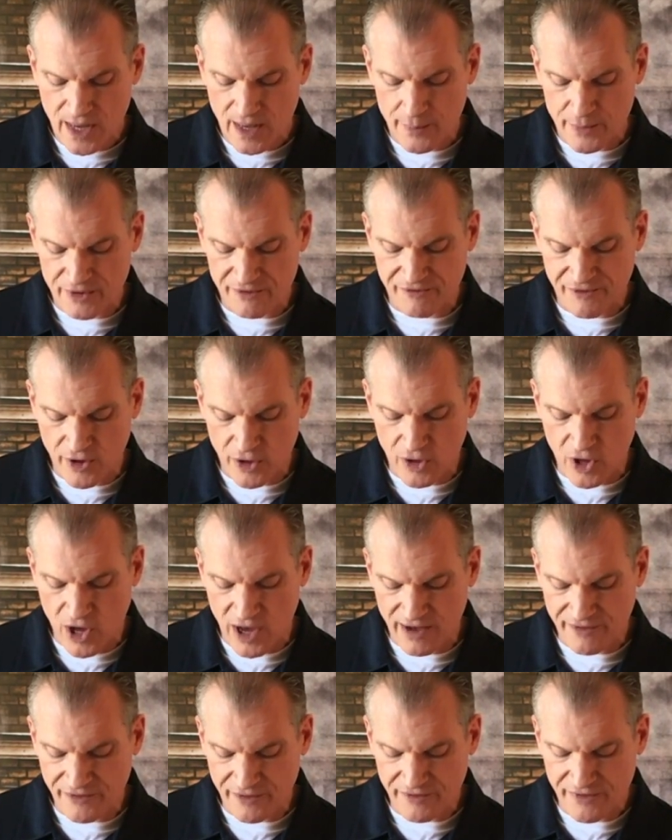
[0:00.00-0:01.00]
I'm going to fall
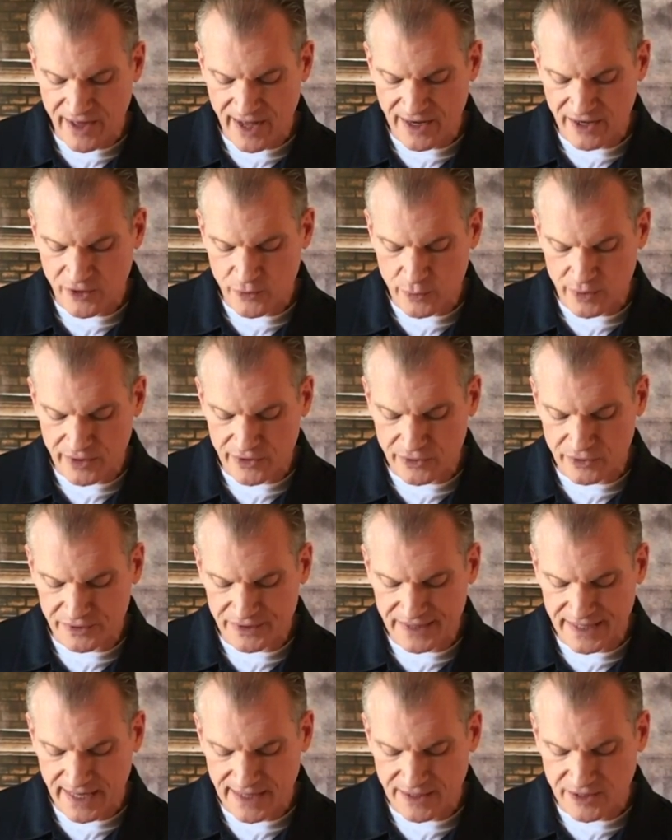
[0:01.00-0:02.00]
off of that into a
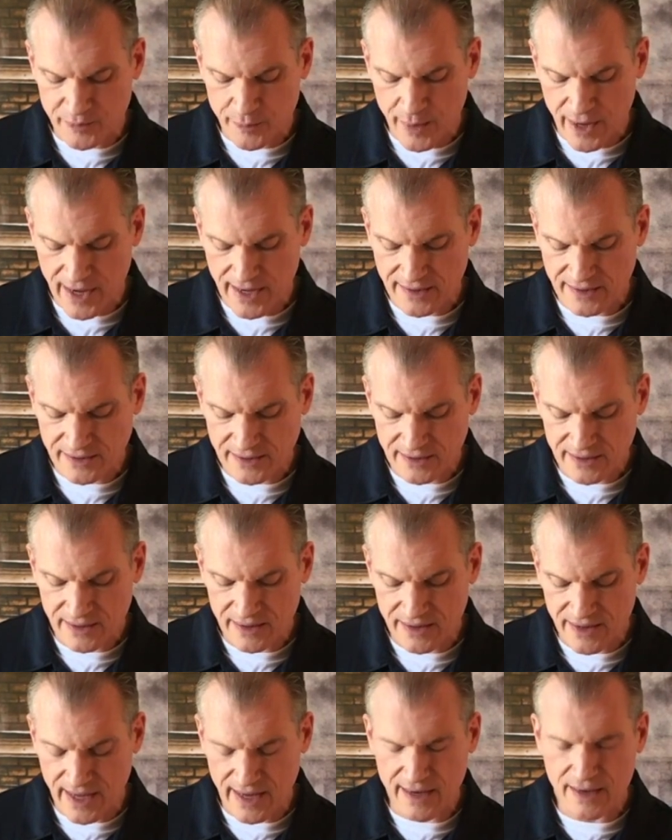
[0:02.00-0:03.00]
little dead space.
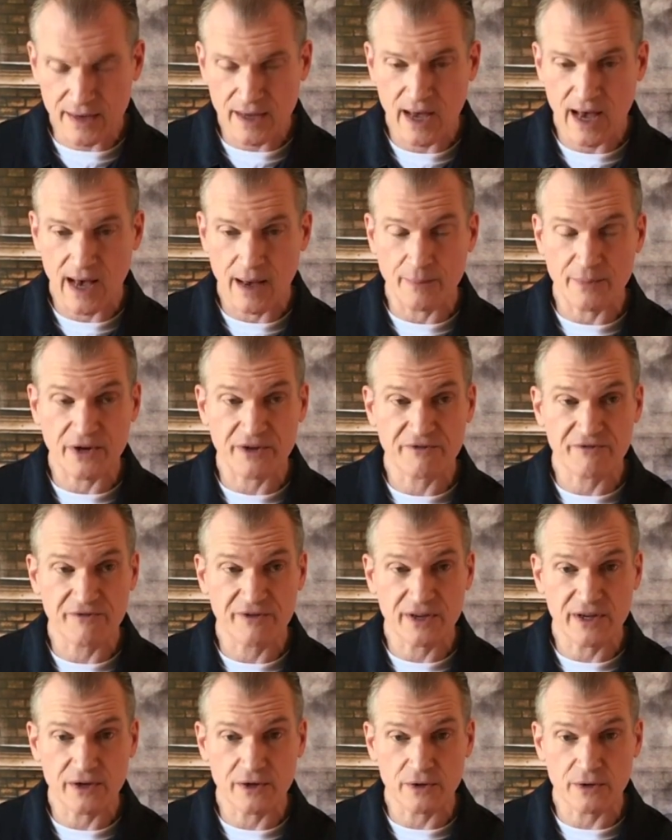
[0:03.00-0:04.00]
Then I'm going to
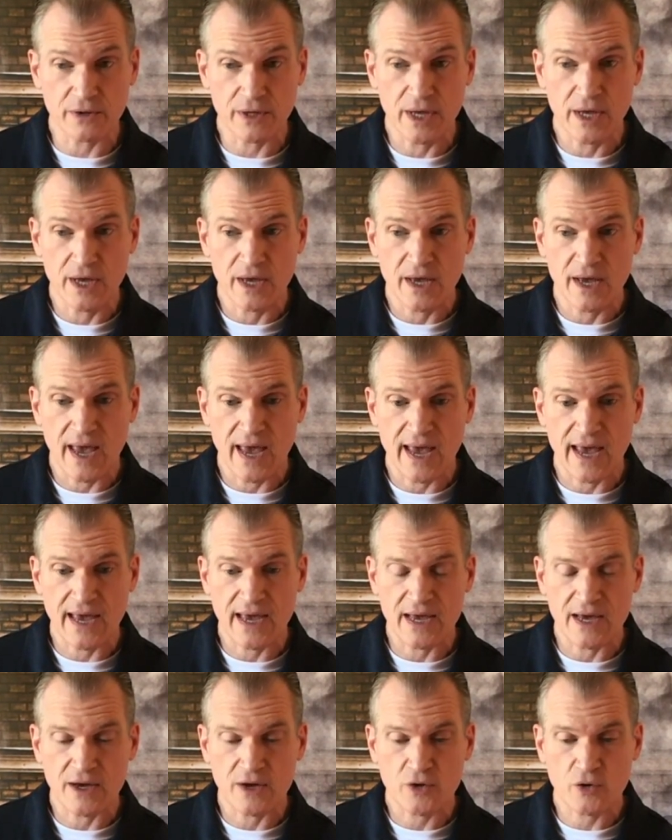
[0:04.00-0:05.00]
feel
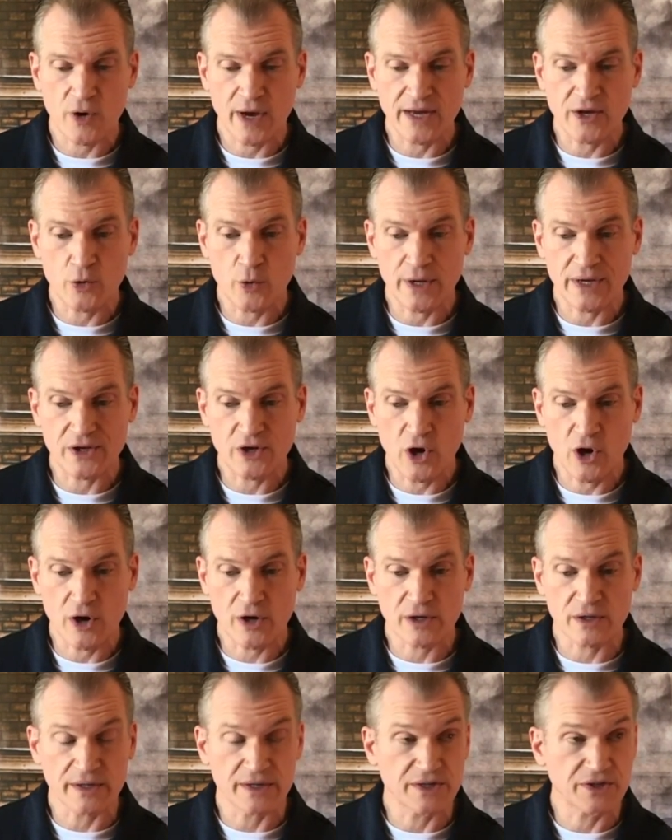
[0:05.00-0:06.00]
a cricoid
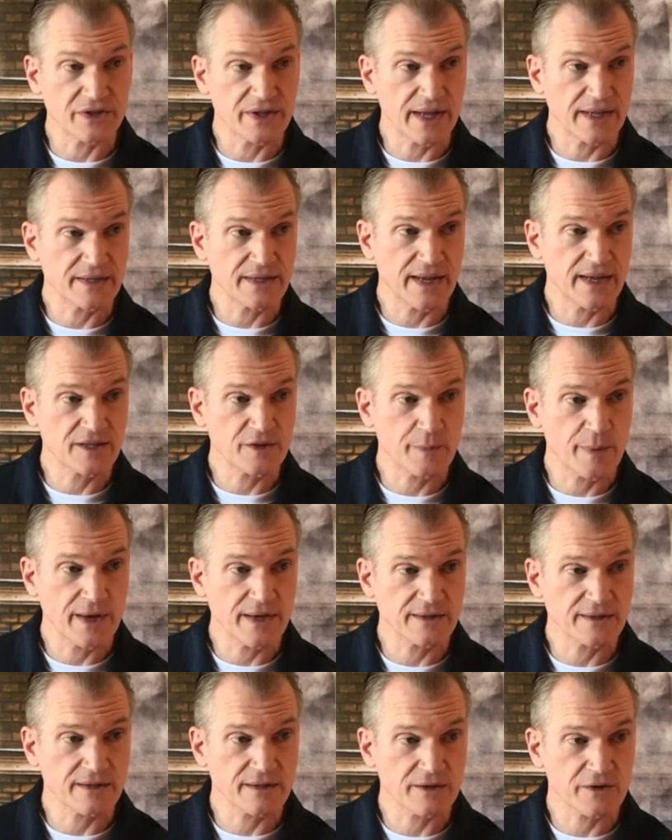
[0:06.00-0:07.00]
cartilage. That dead
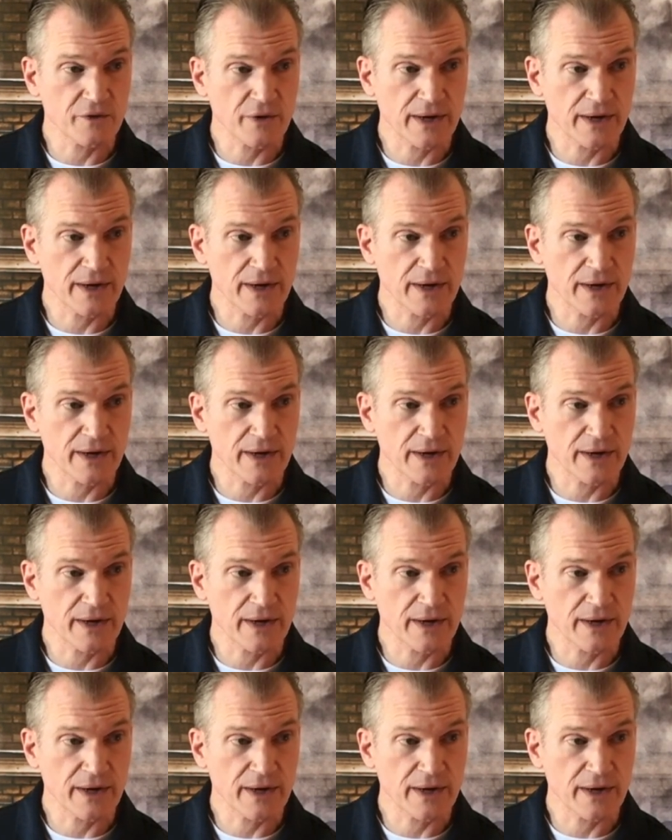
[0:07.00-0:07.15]
space is the